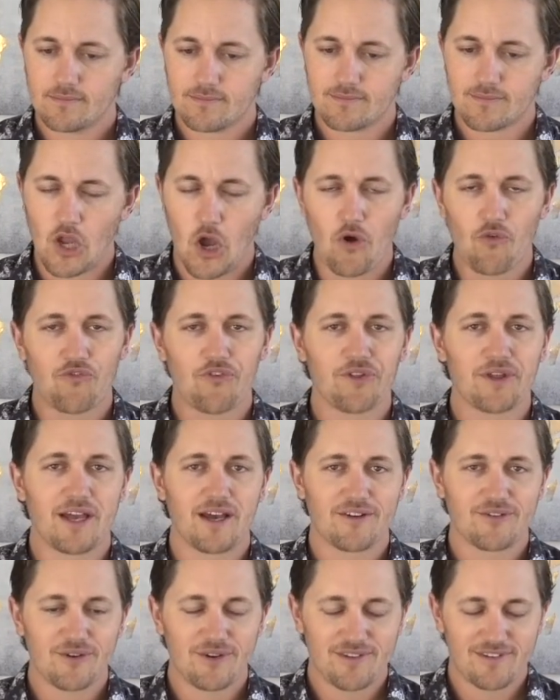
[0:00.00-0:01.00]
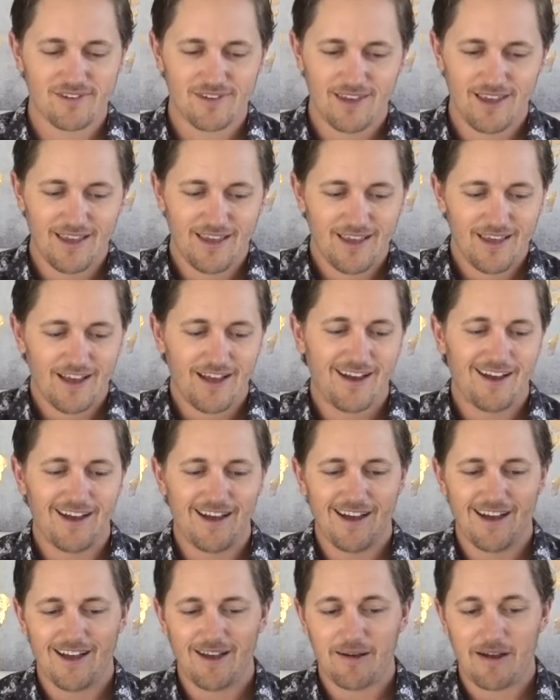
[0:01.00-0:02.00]
hopefully hundreds
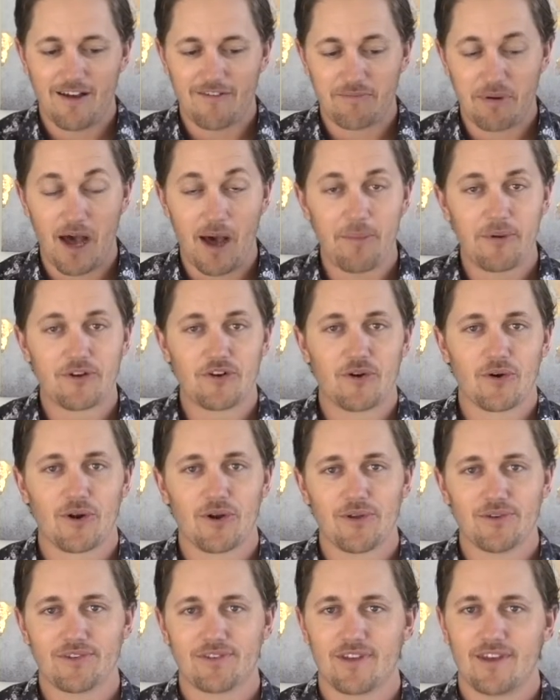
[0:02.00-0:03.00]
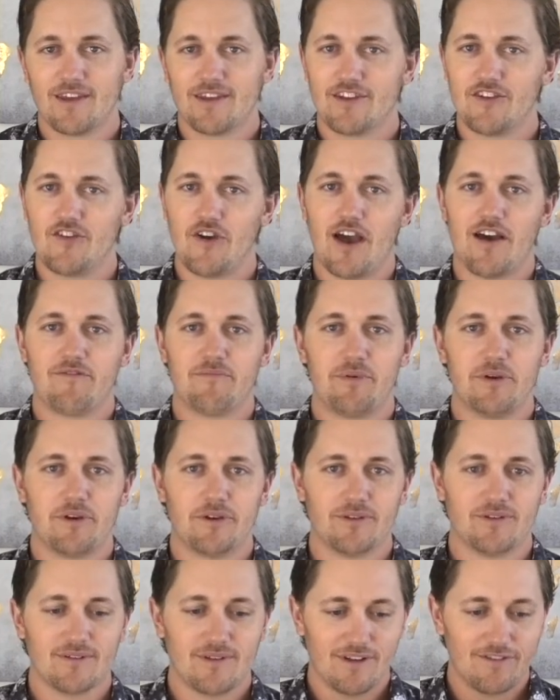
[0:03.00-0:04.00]
of Pomodoros. You have
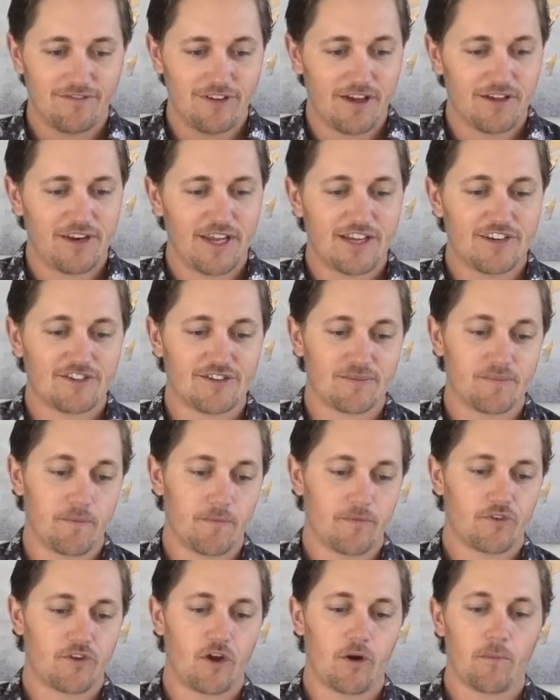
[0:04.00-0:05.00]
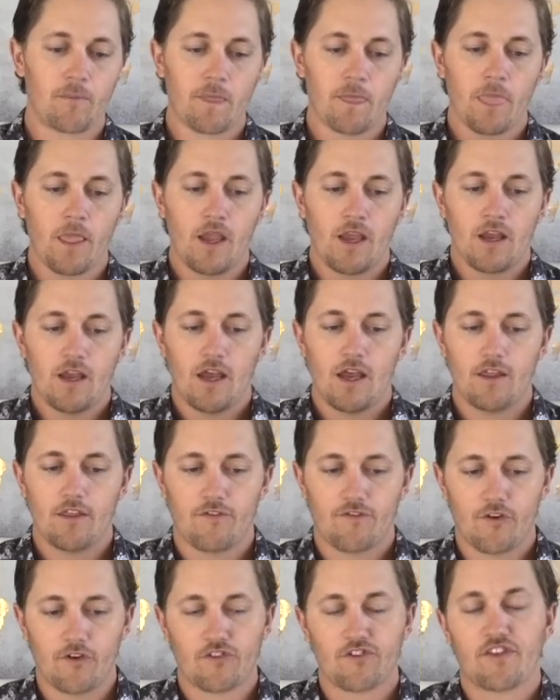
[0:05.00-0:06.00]
built a foundation. So
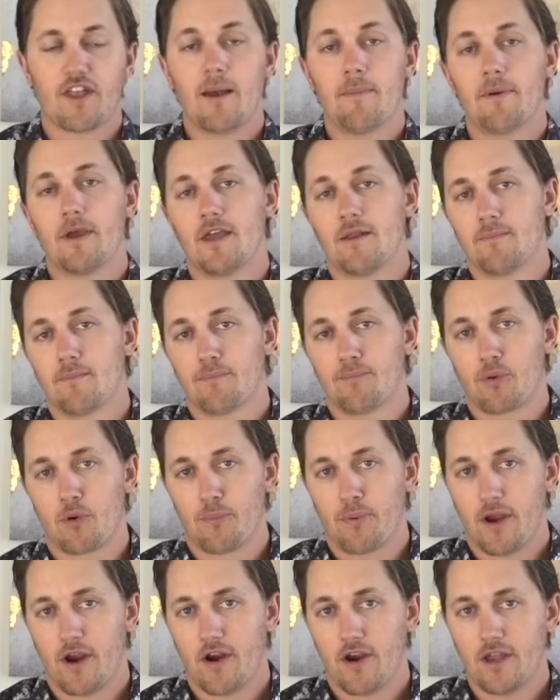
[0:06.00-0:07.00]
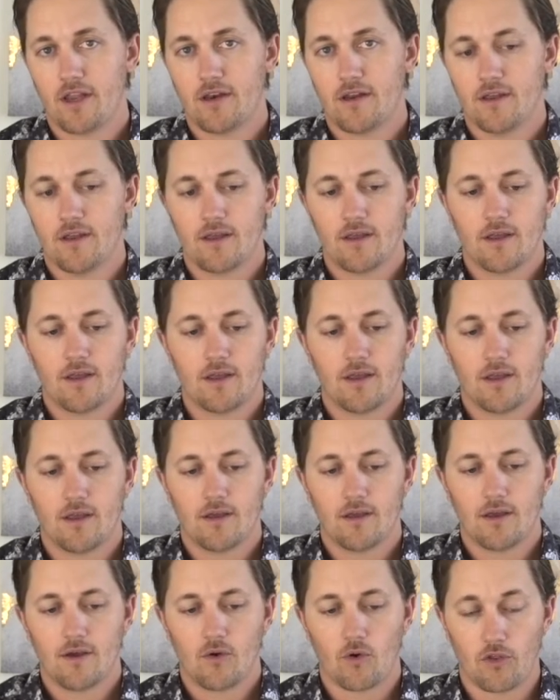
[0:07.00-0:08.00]
the first step in preparing,
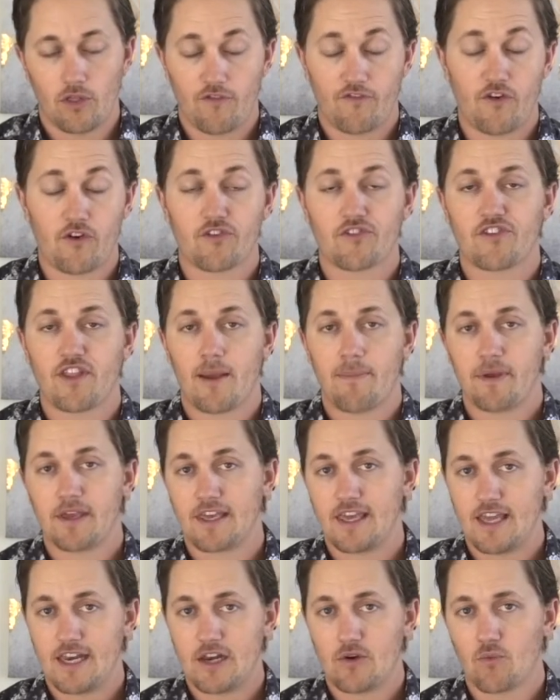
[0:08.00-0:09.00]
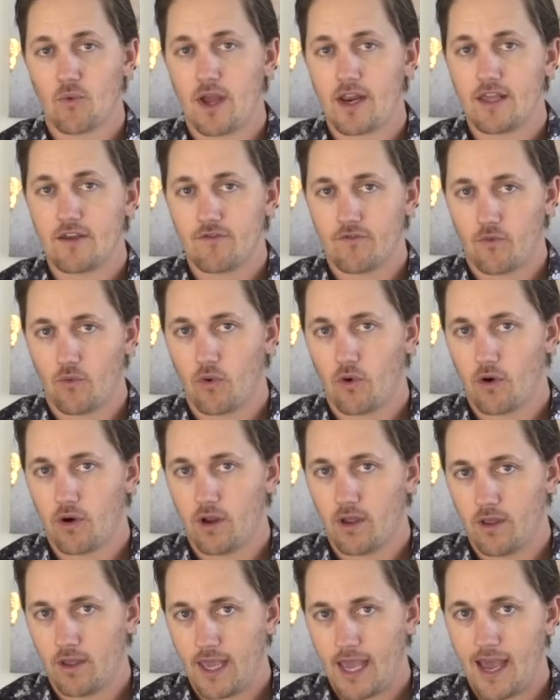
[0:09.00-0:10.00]
or the first step in getting ready
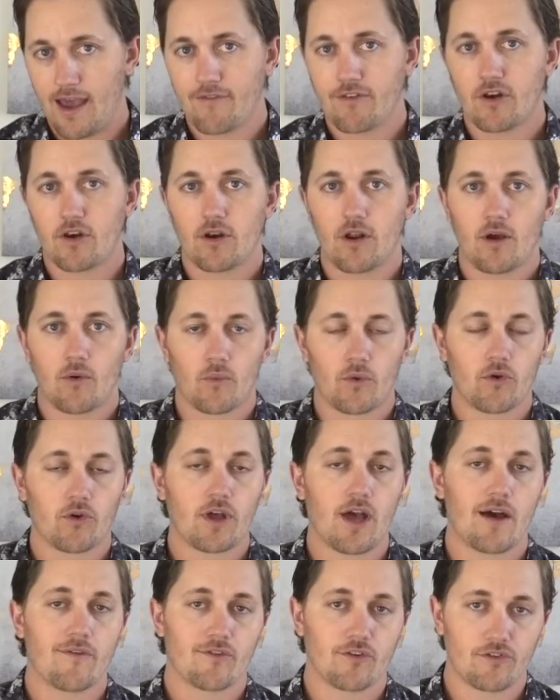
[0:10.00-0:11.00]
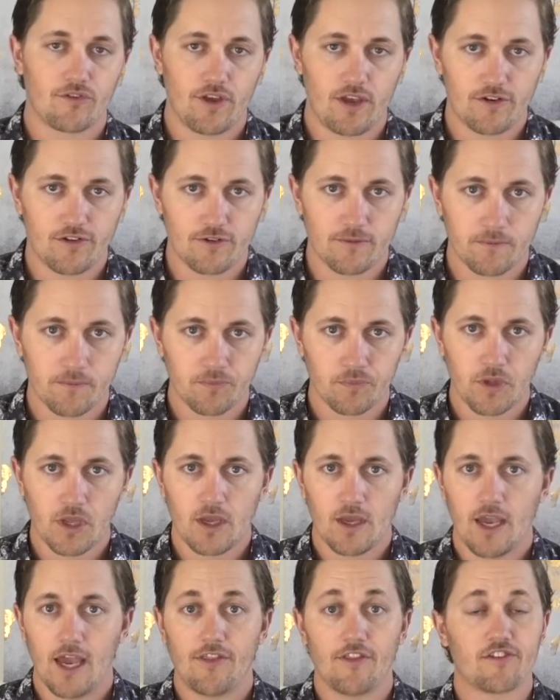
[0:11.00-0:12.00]
for having a real conversation,
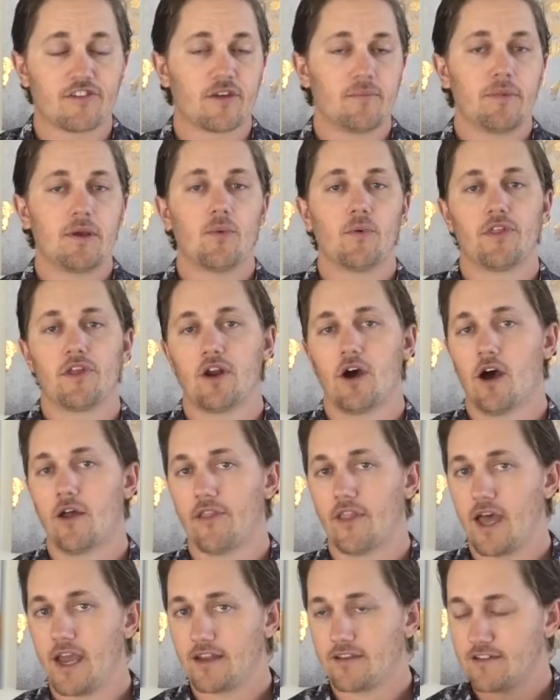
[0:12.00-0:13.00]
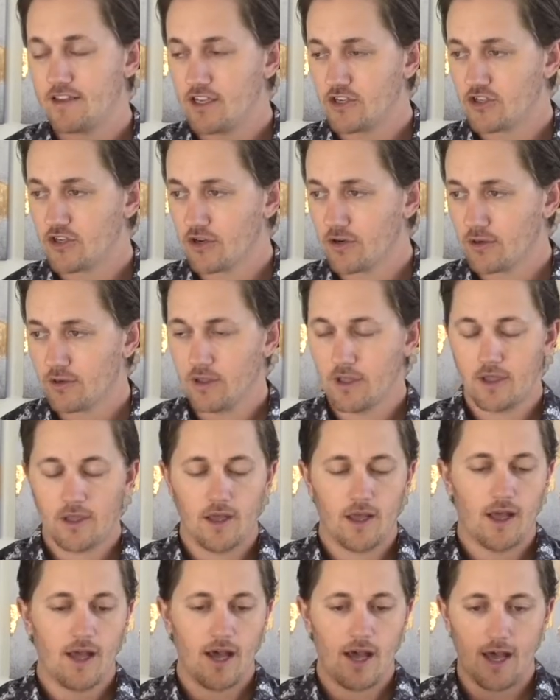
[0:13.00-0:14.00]
and this can be with an online teacher,
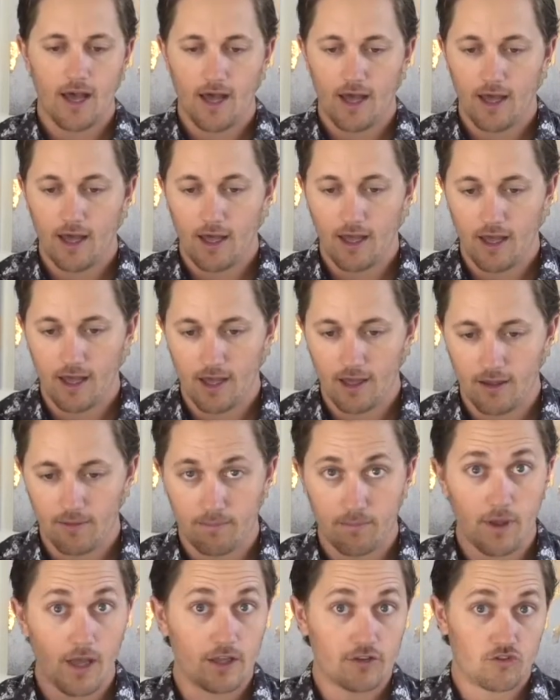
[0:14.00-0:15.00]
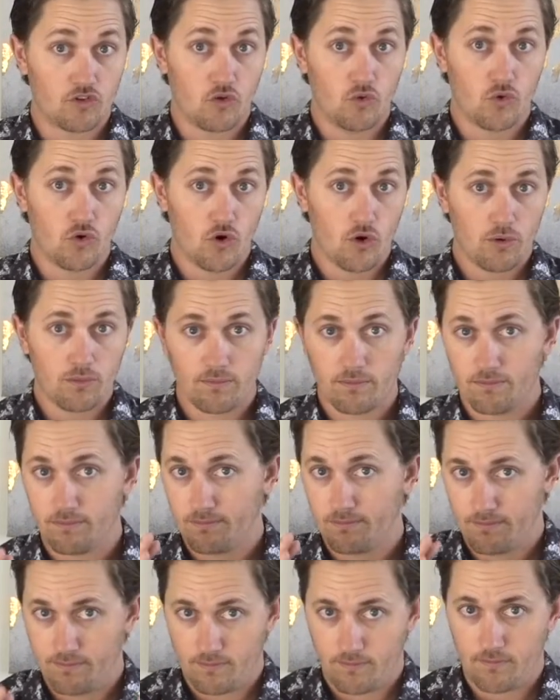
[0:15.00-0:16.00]
a tutor,
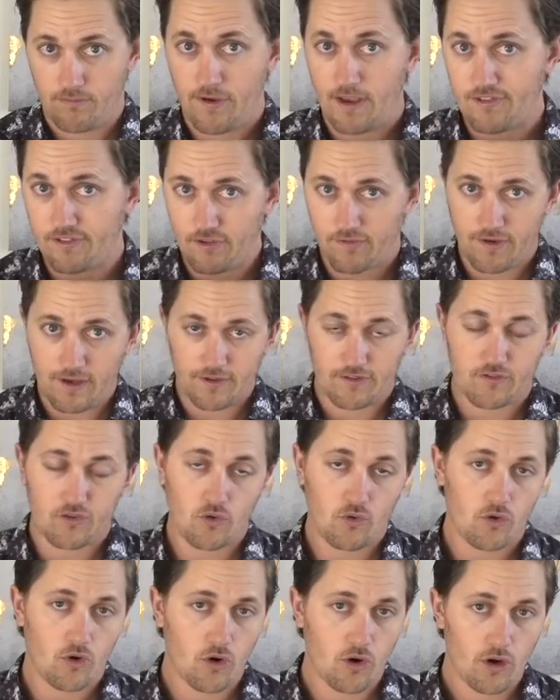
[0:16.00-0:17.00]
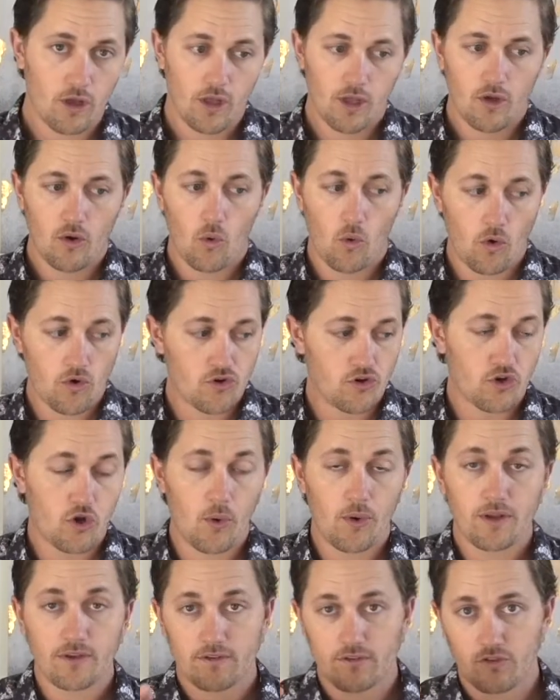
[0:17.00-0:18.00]
face-to-face tutor, or you're
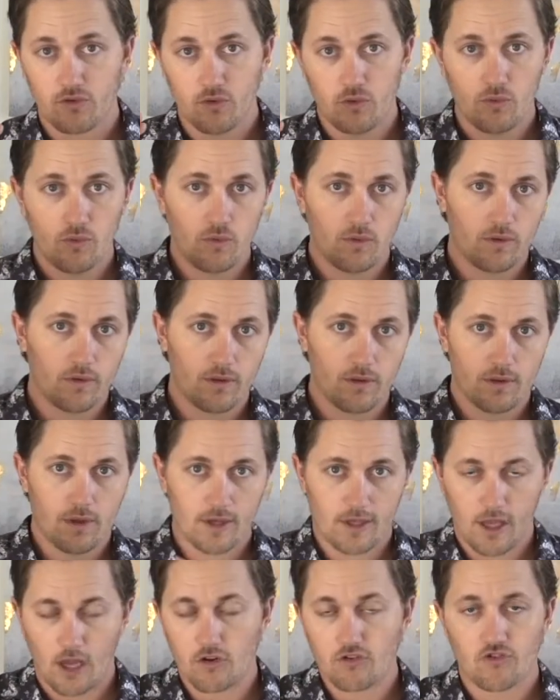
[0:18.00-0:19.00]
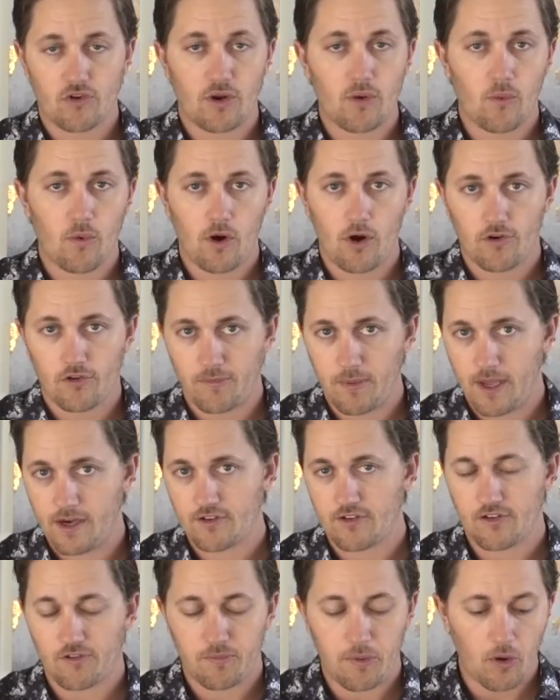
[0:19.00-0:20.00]
going to a country where
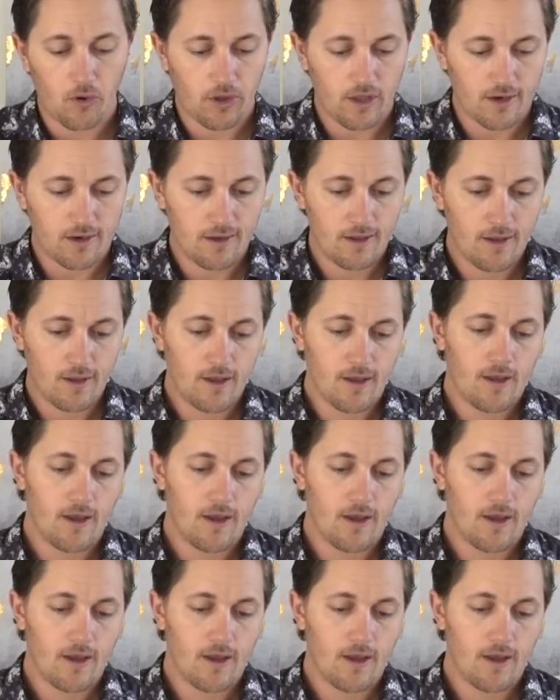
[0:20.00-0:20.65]
Spanish is spoken.